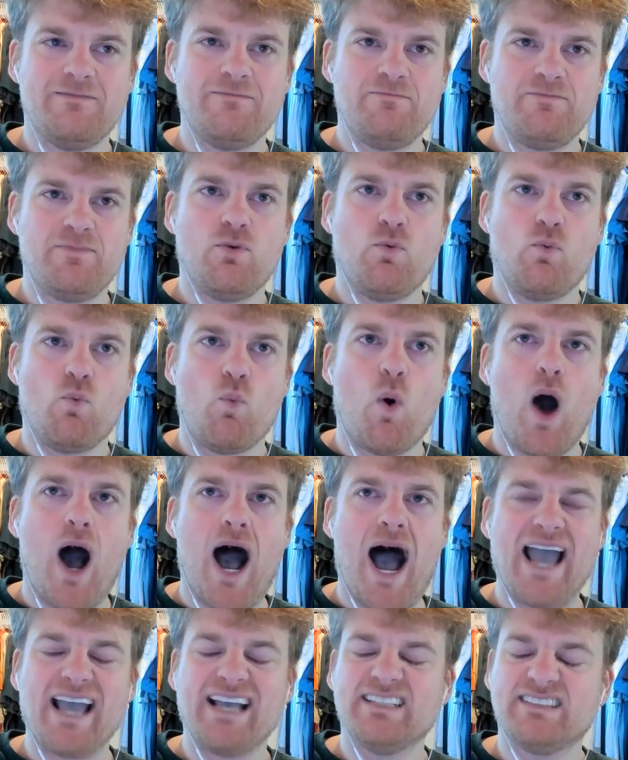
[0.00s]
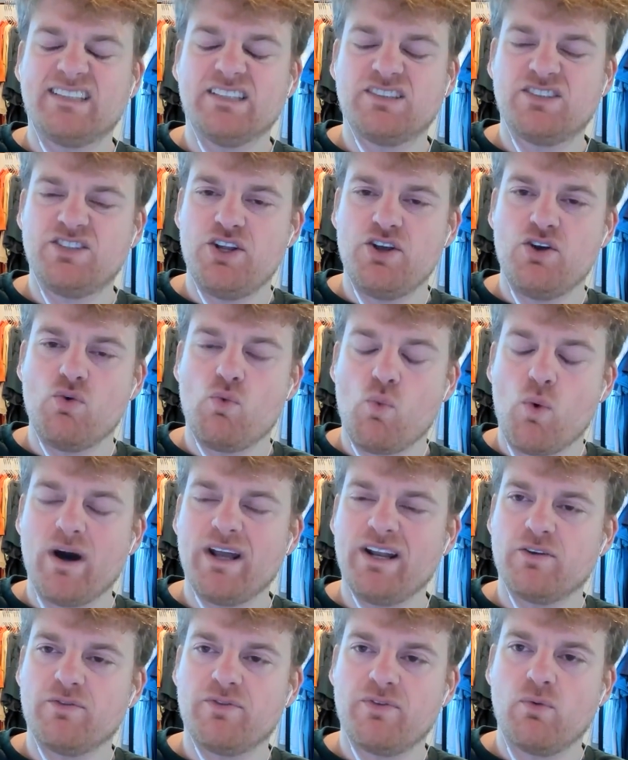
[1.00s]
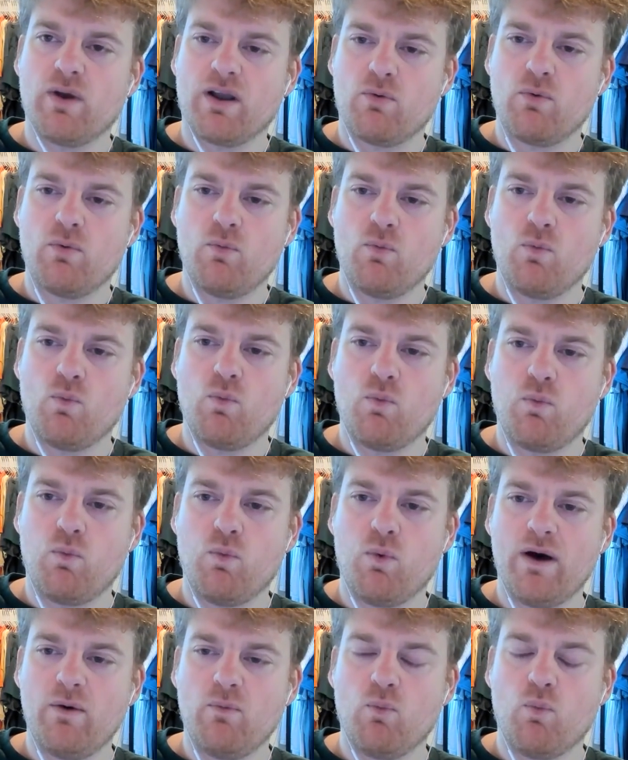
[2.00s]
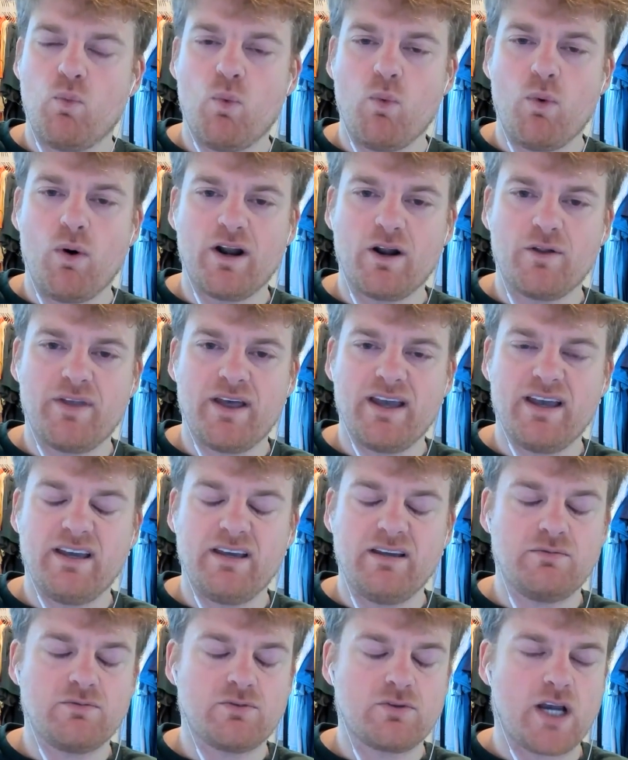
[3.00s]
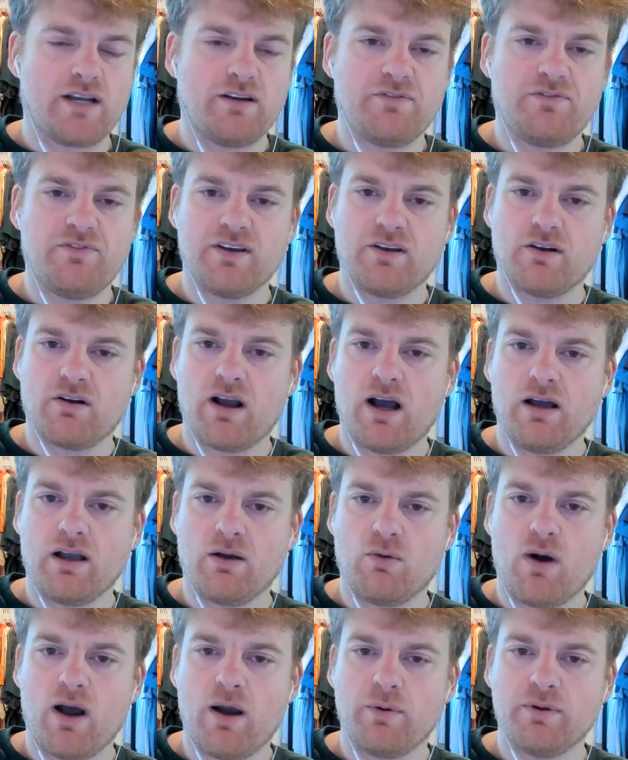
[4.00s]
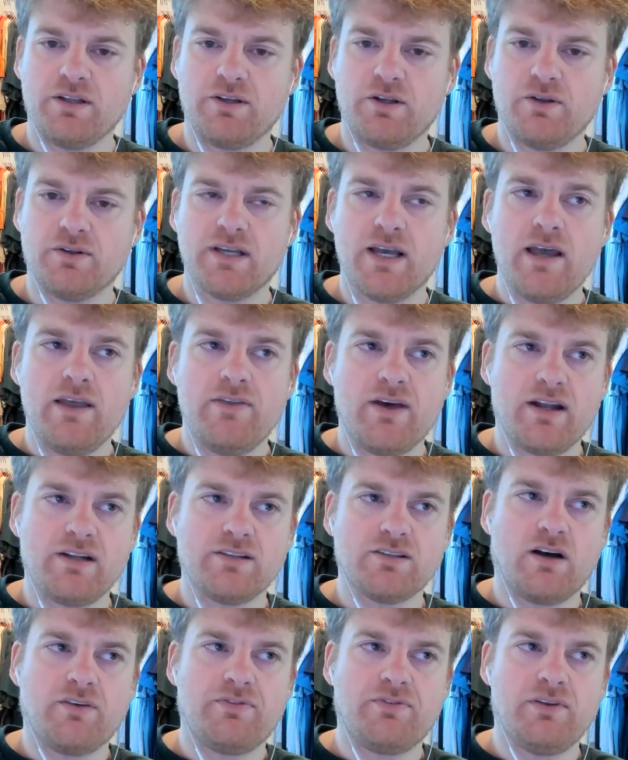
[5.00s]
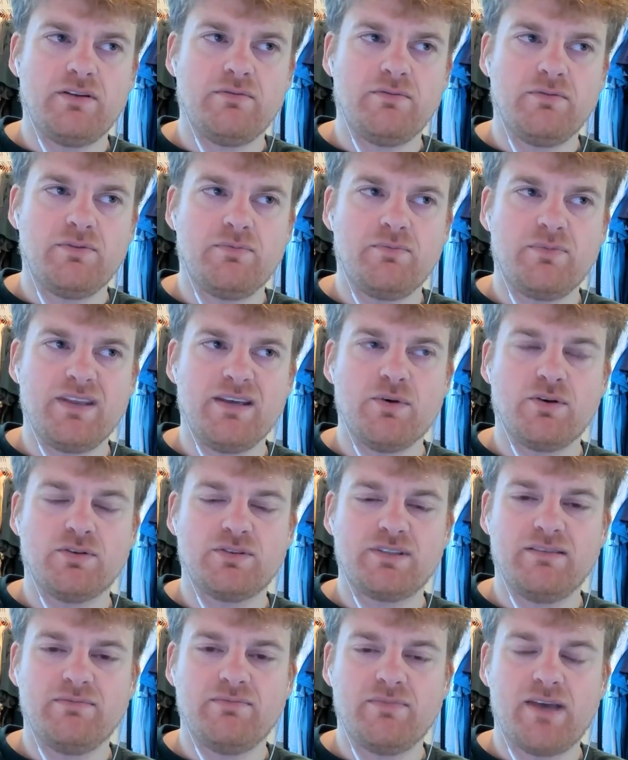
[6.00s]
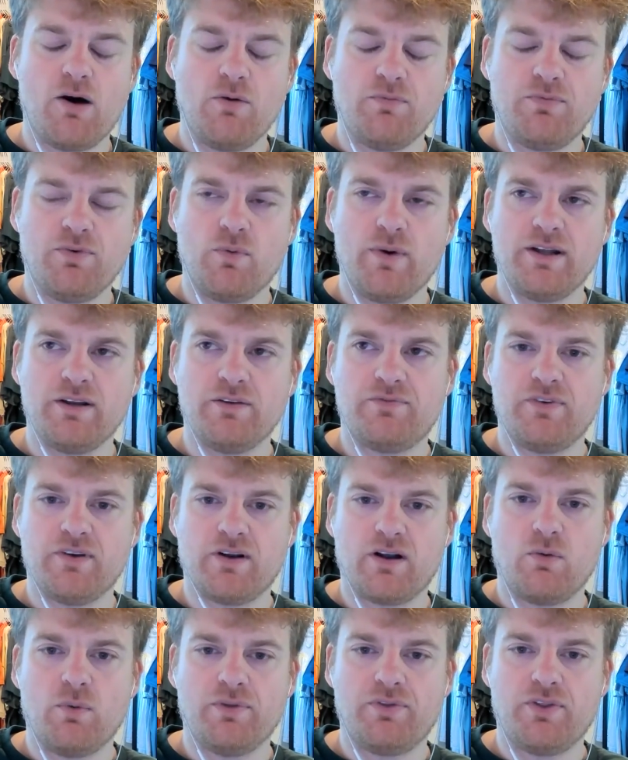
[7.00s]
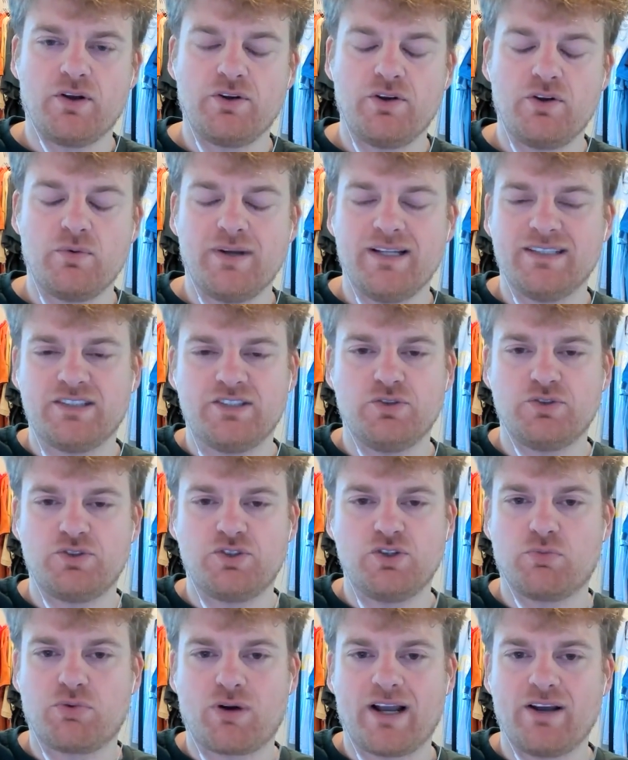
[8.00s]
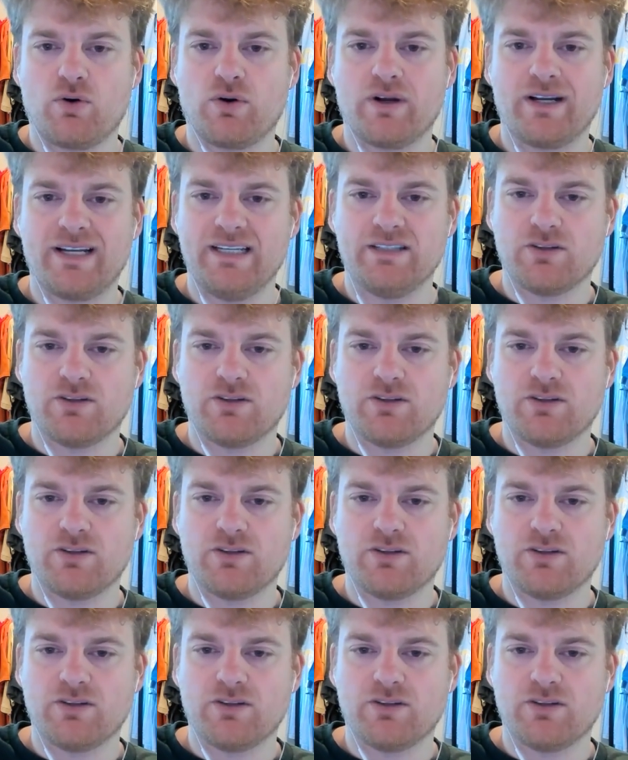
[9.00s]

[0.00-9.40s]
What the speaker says: why is this new what are they trying to figure out like why would they do this that is often the most helpful way to figure out what their new institutional priorities